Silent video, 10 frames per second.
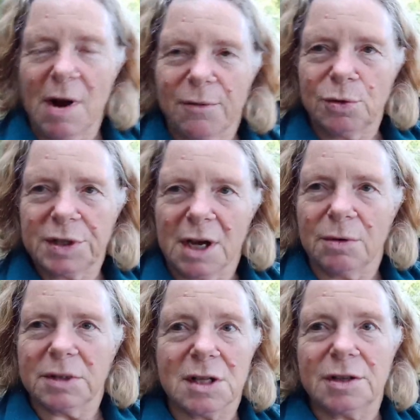I've
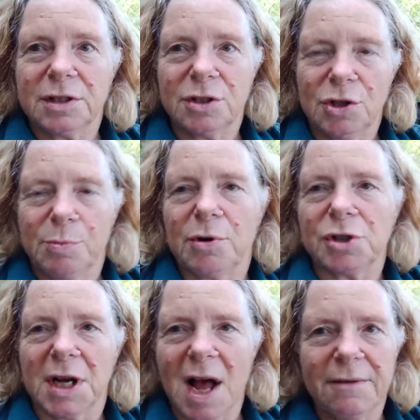also started a new
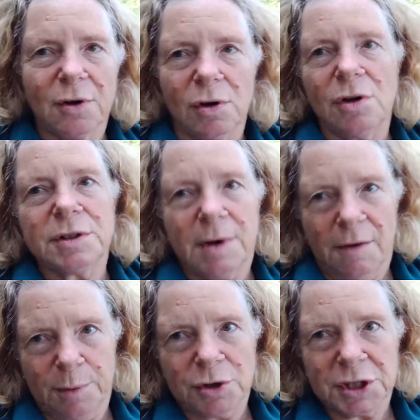project. I have got lots
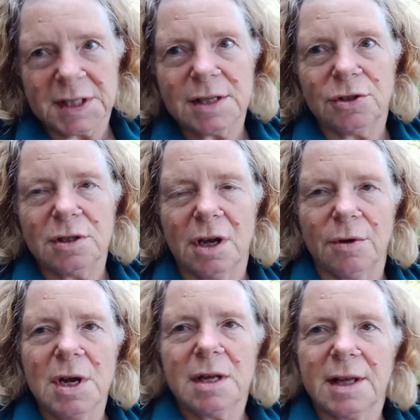of projects, as you
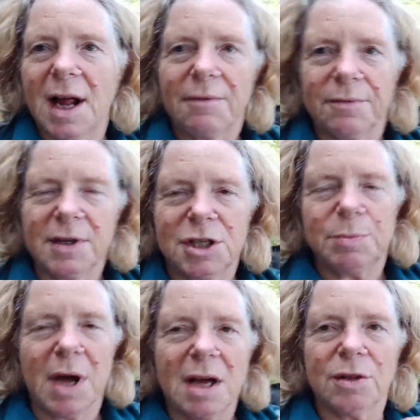know, that I haven't finished,
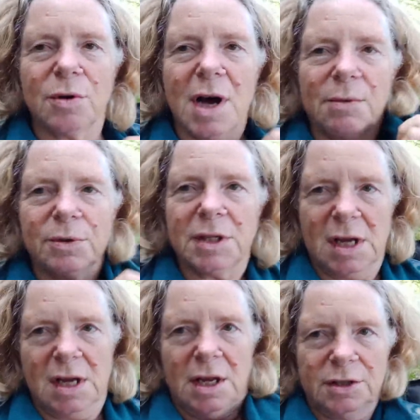but I thought I would
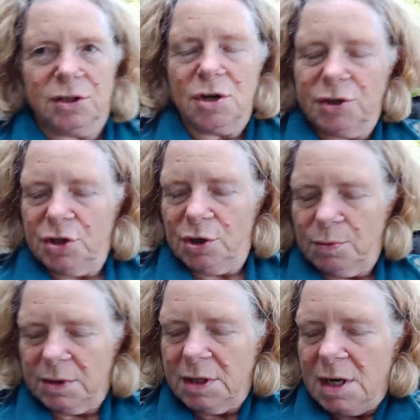start a
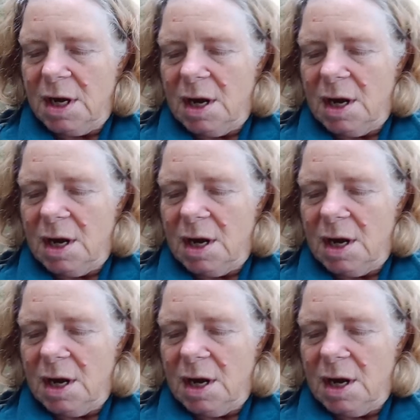new one